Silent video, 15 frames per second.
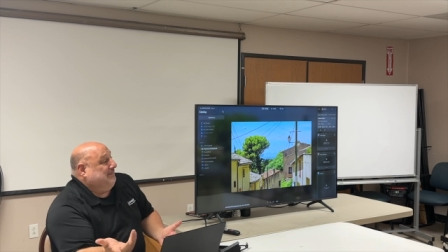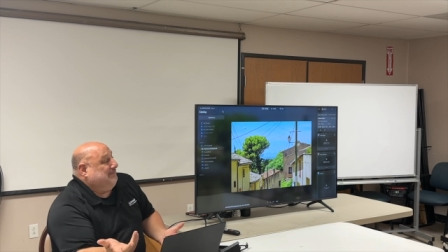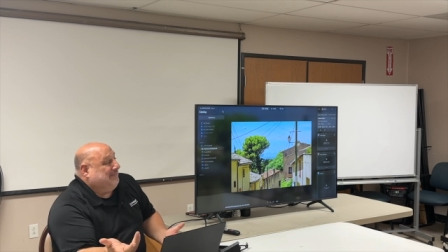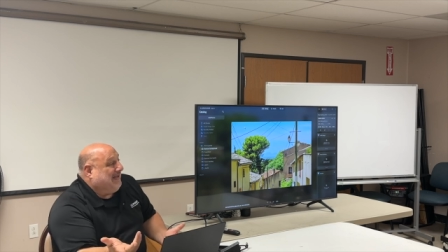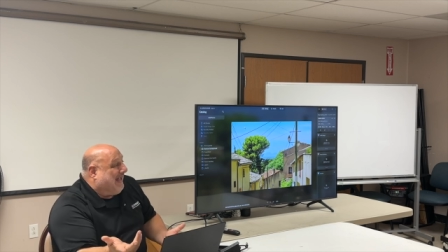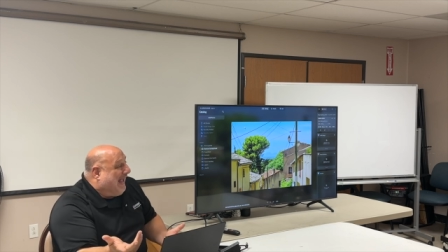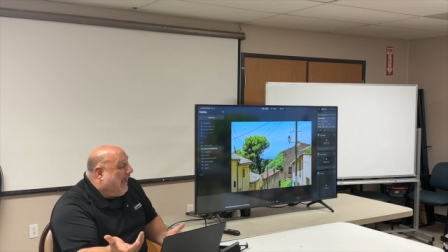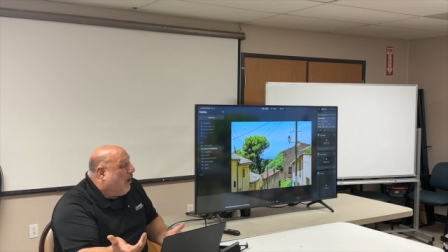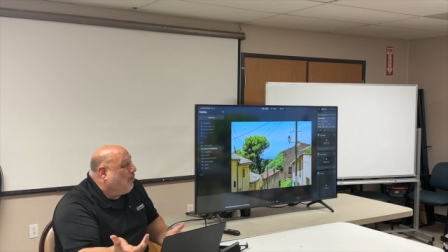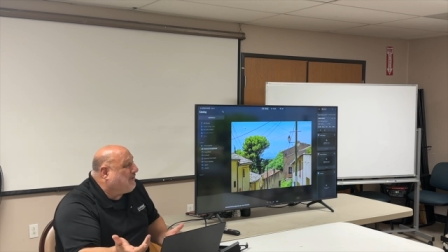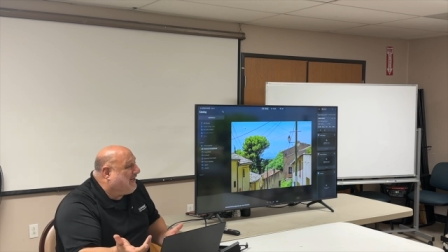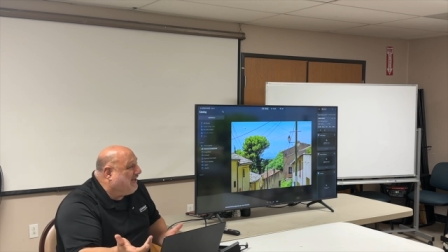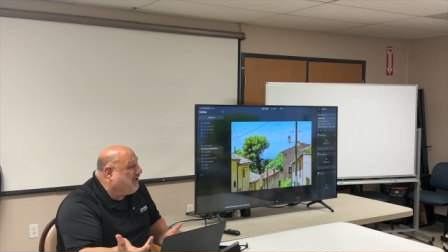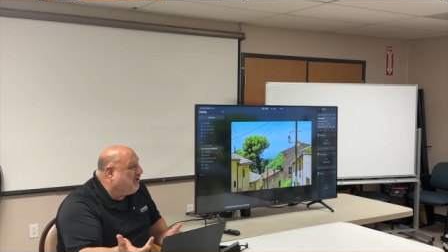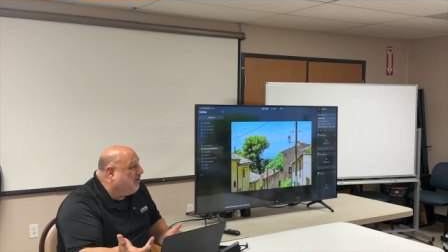How
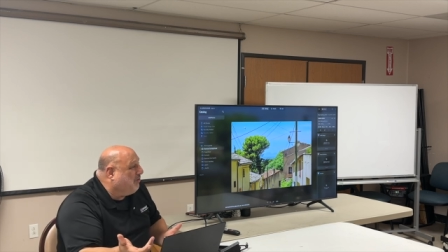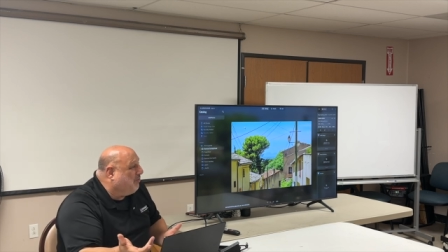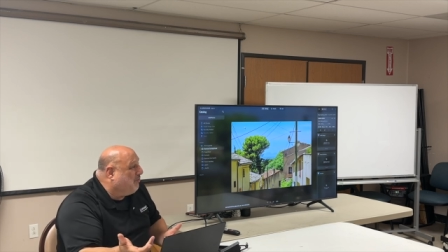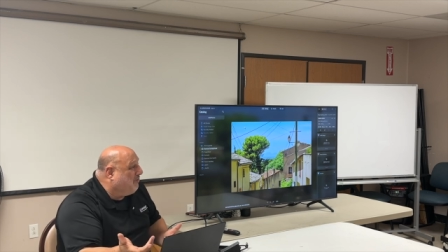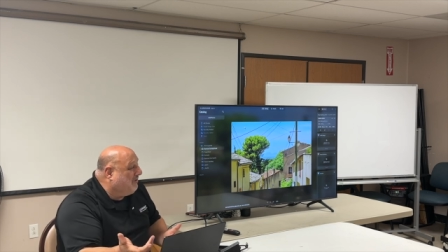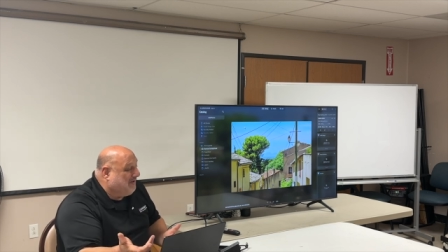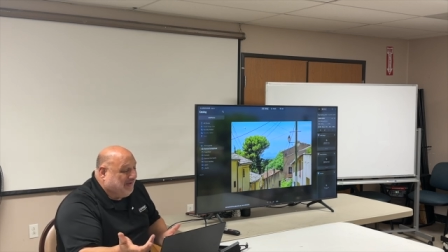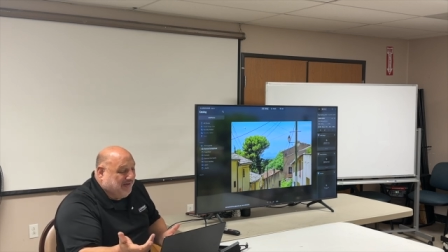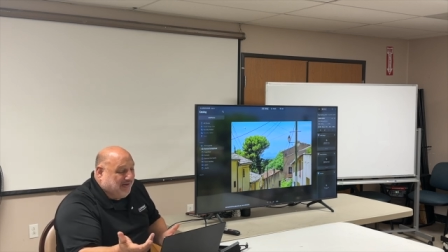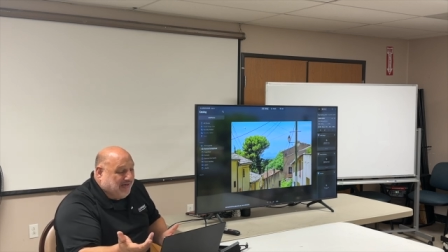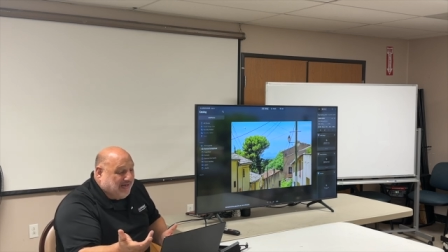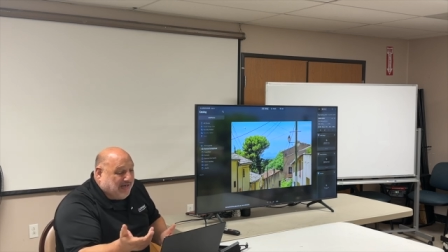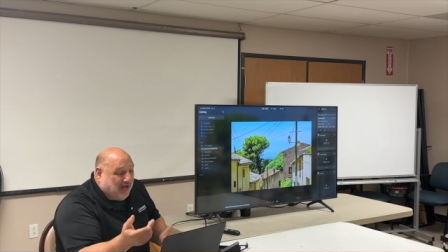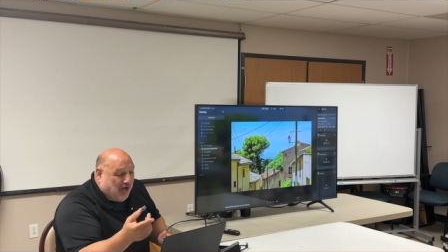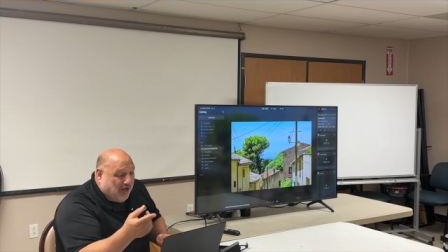can you
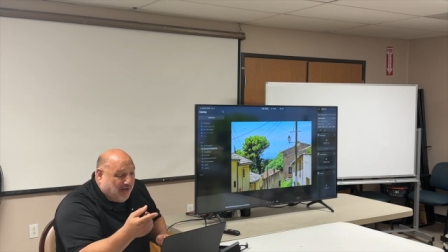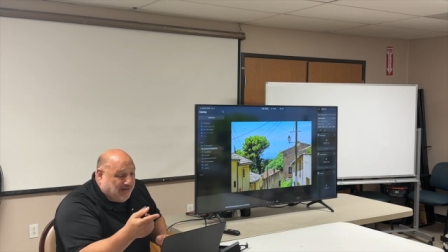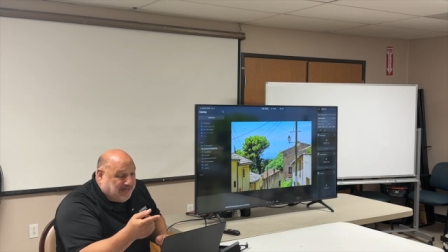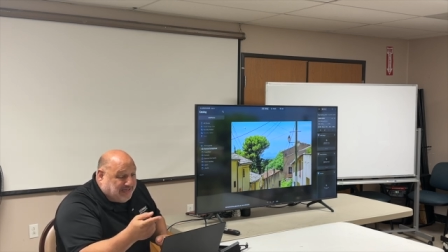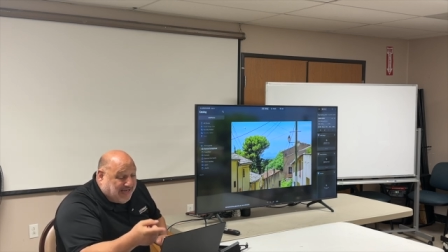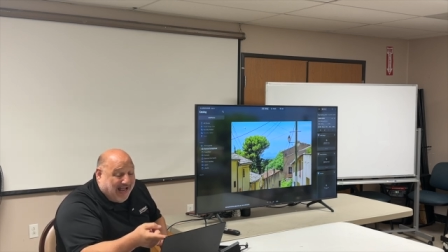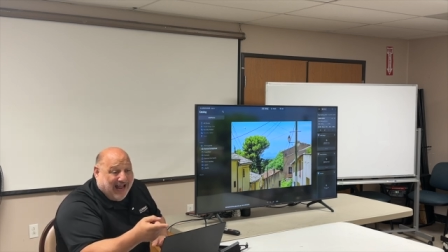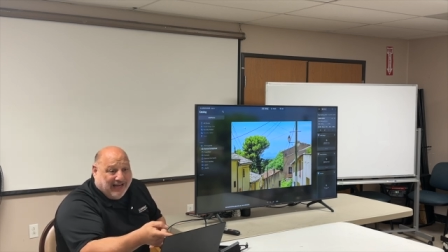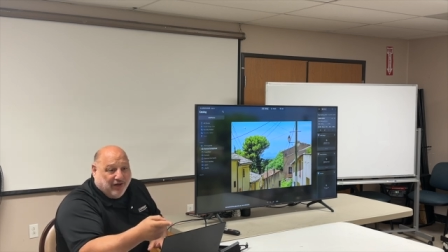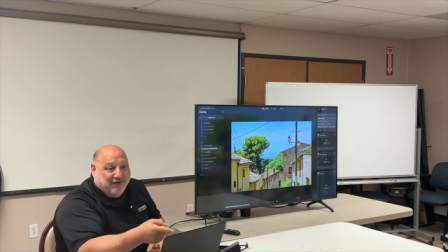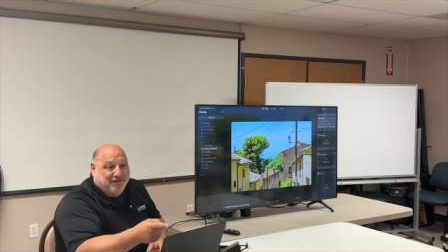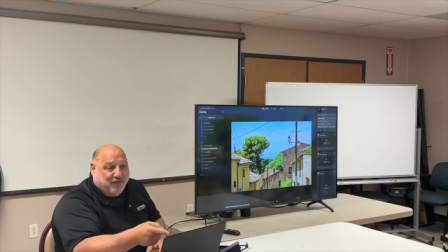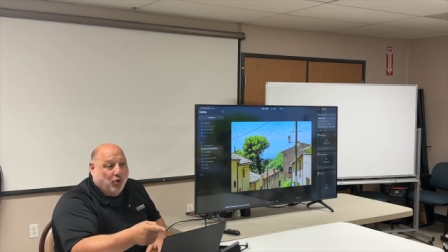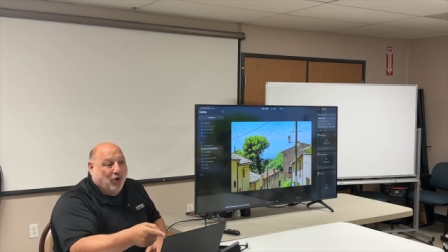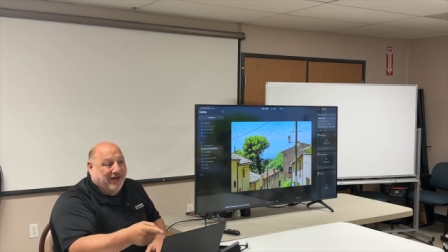not
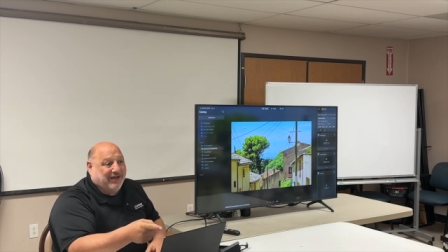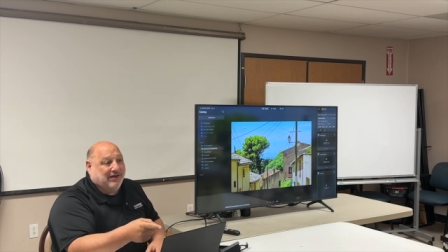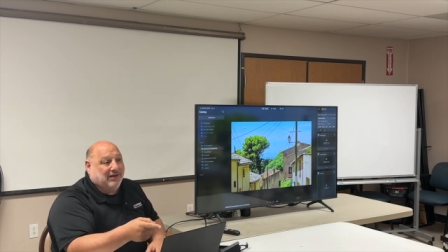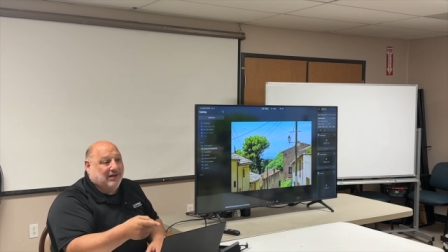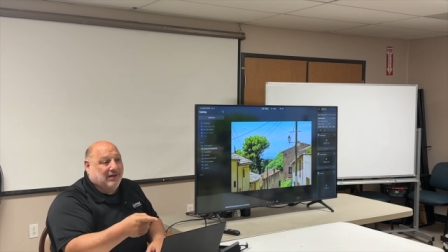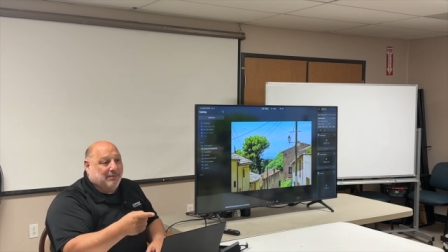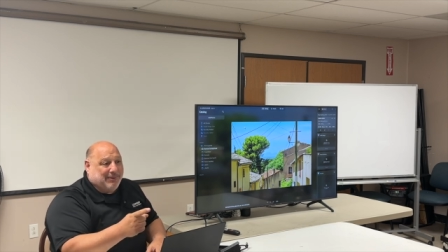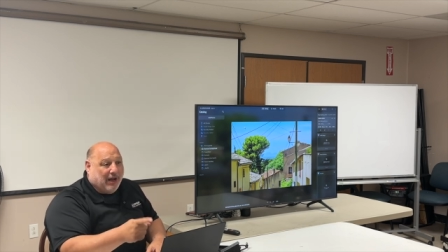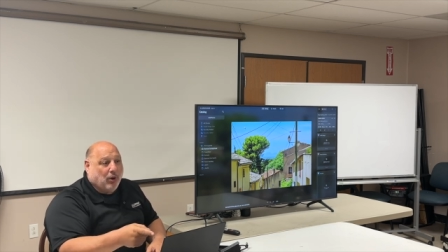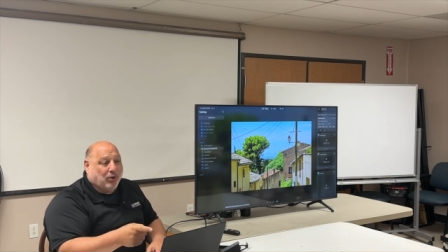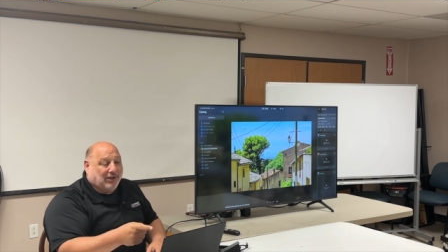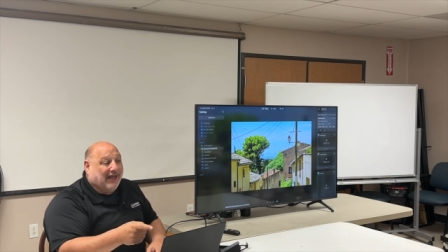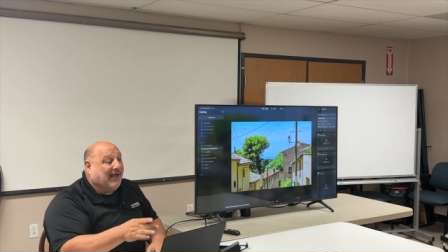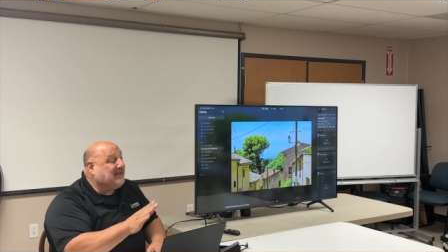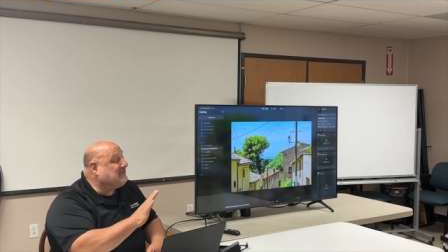avoid power
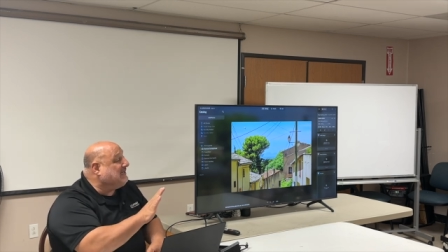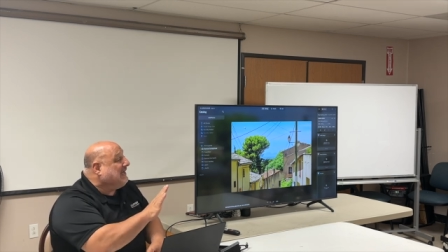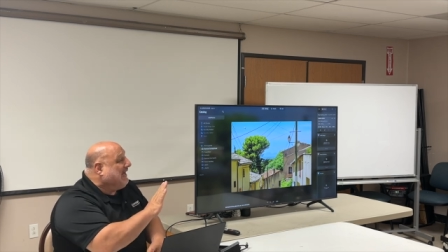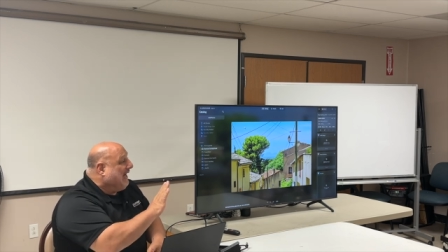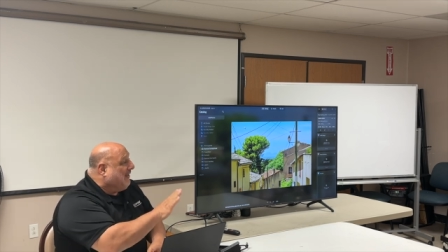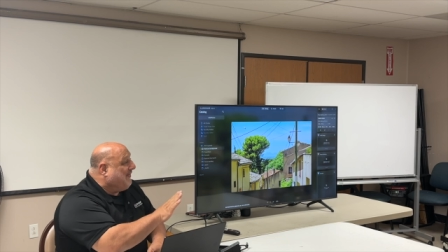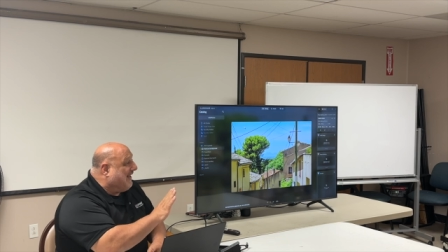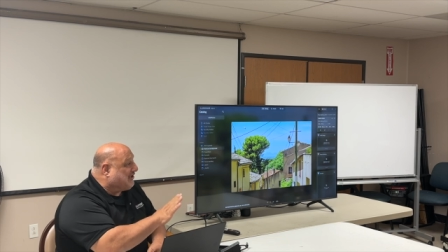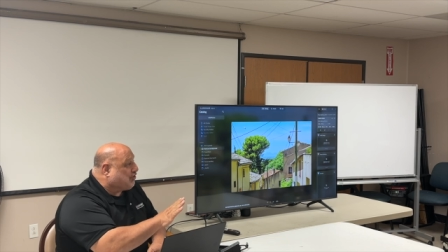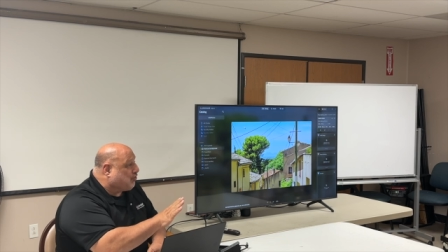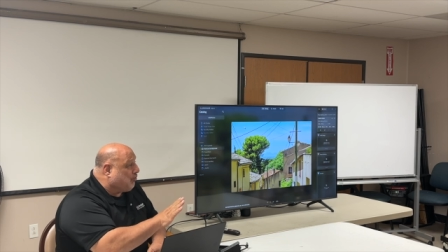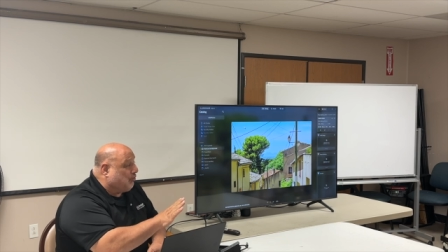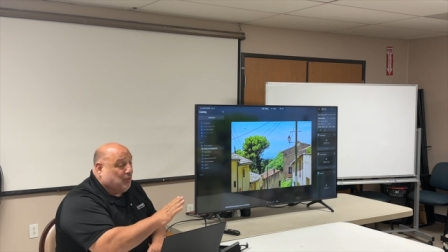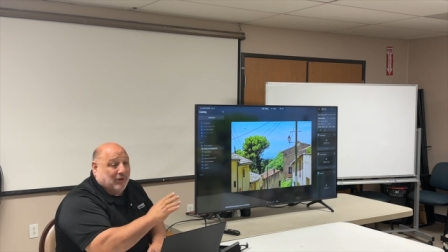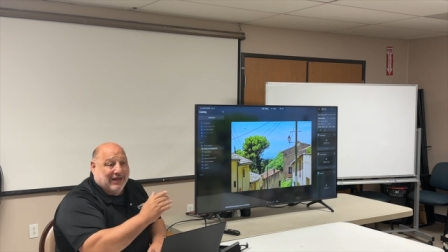lines, and that's
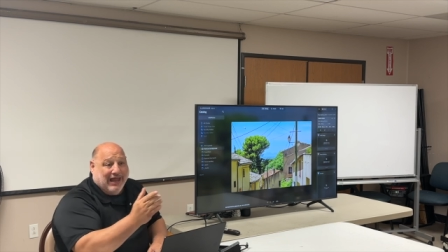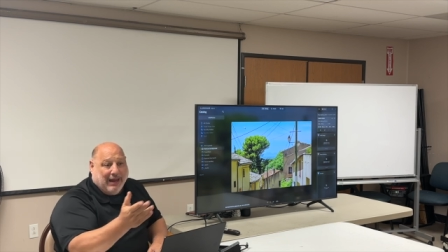true.